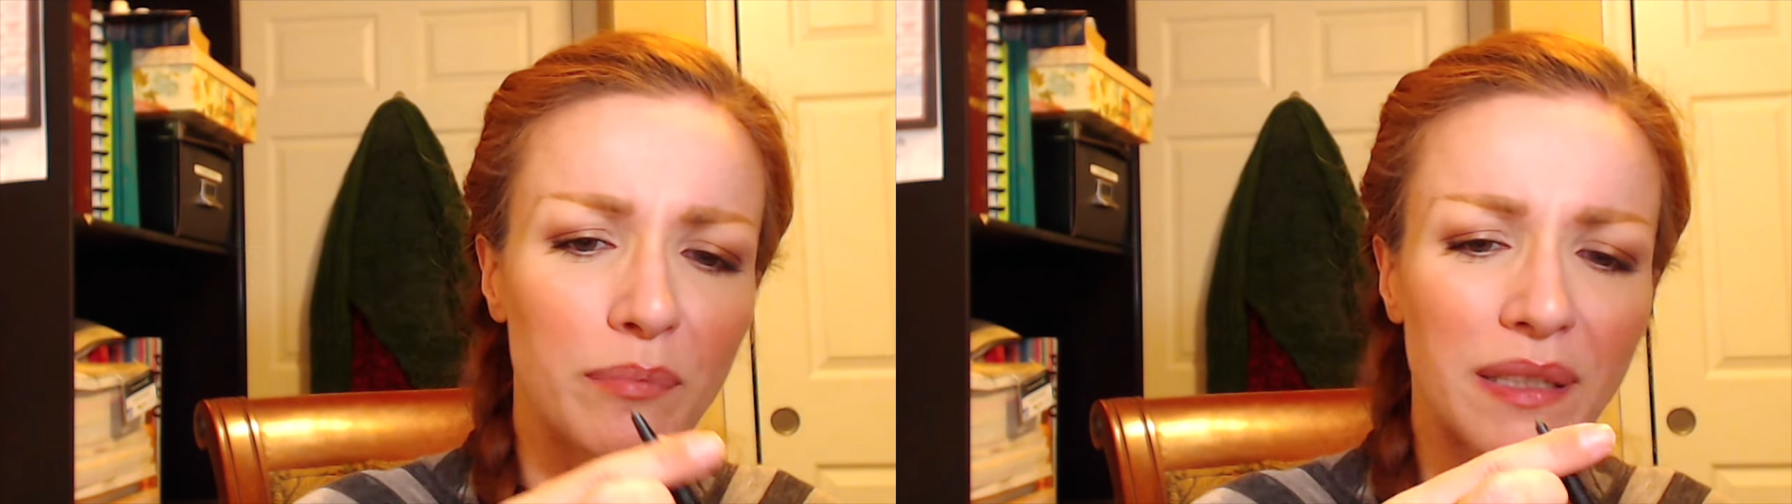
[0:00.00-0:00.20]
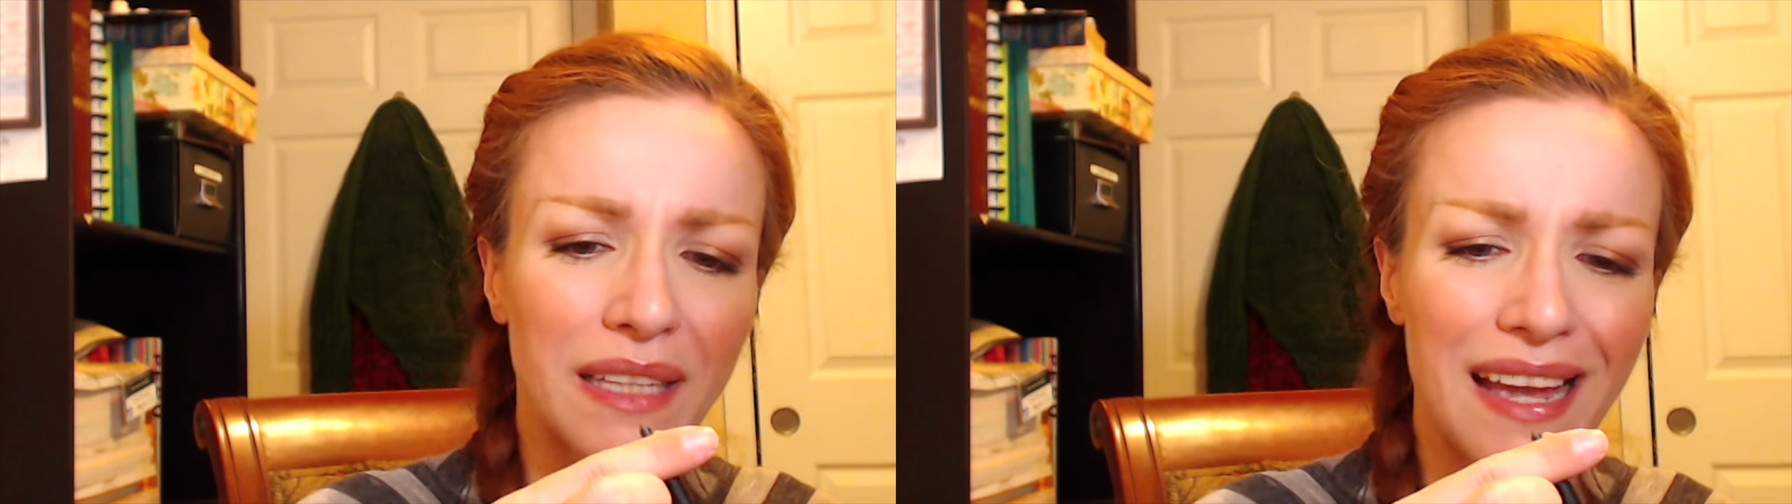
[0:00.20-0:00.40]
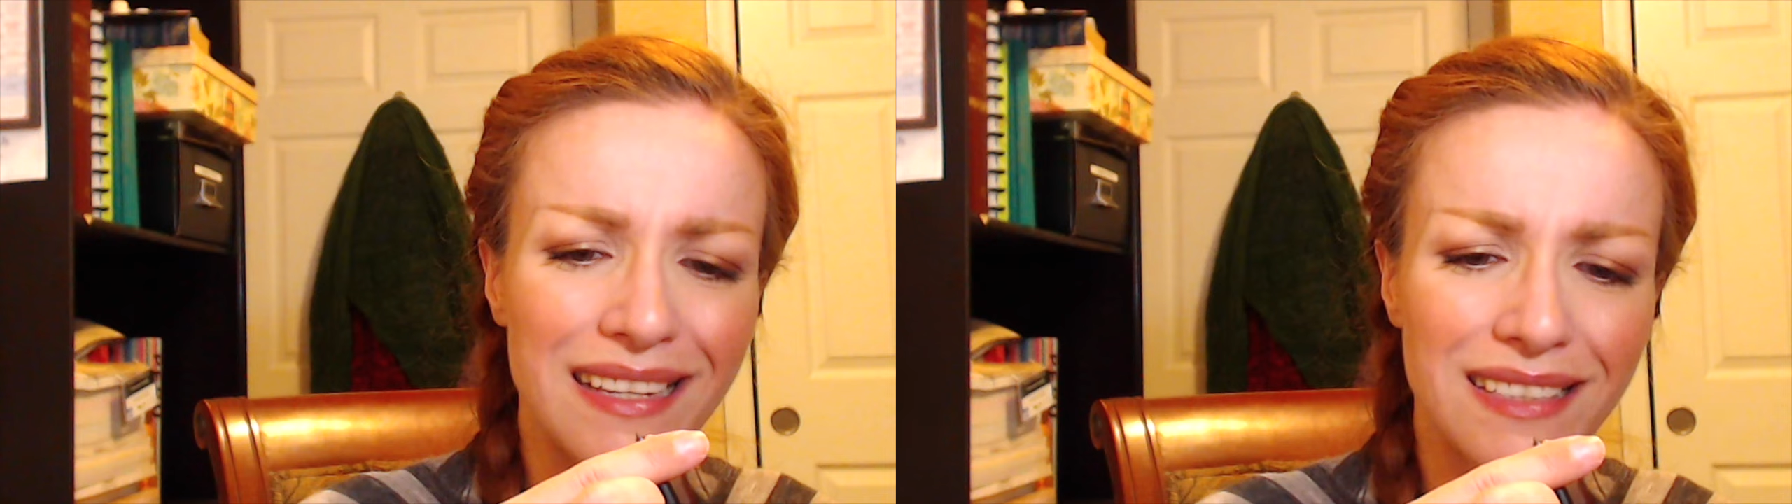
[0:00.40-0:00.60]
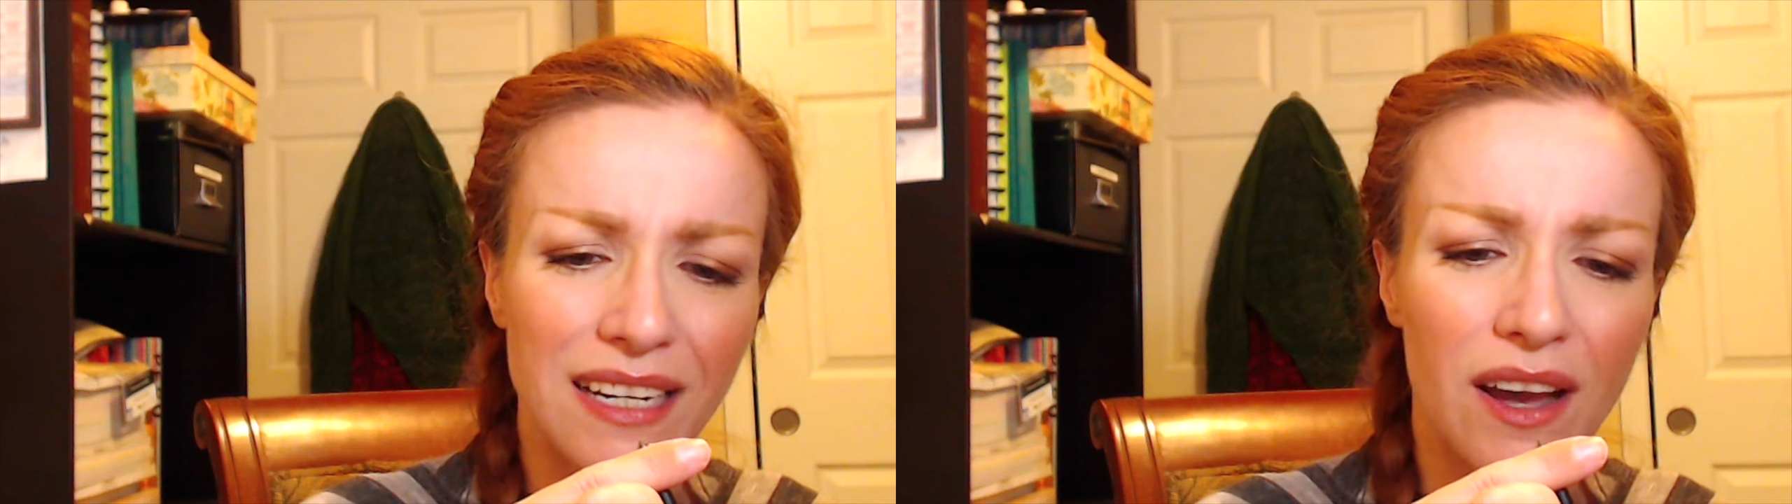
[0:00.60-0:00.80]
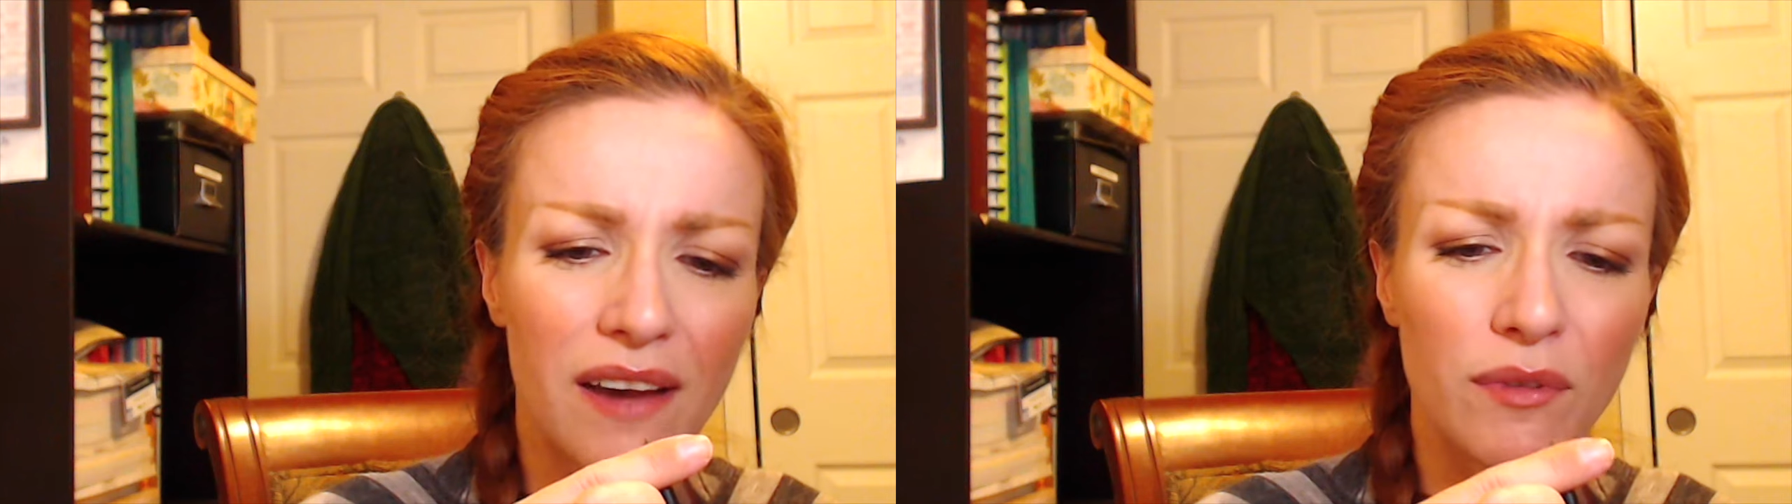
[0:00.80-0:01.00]
plastic
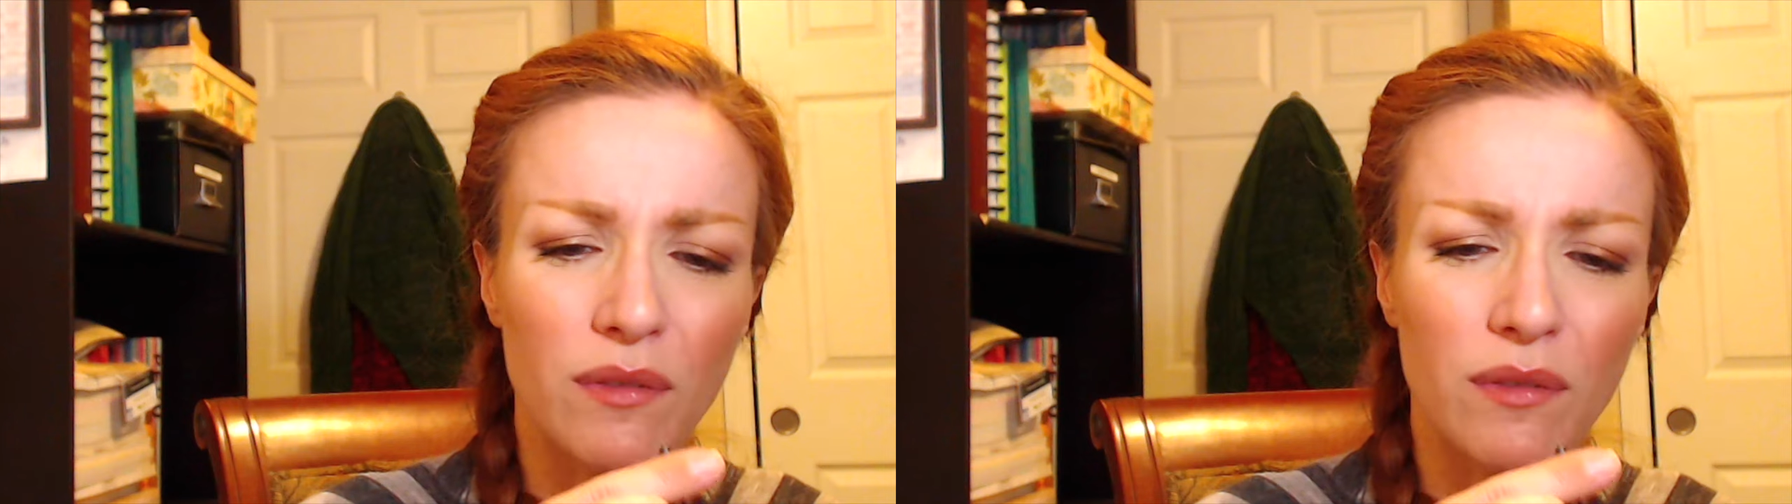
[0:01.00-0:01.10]
off with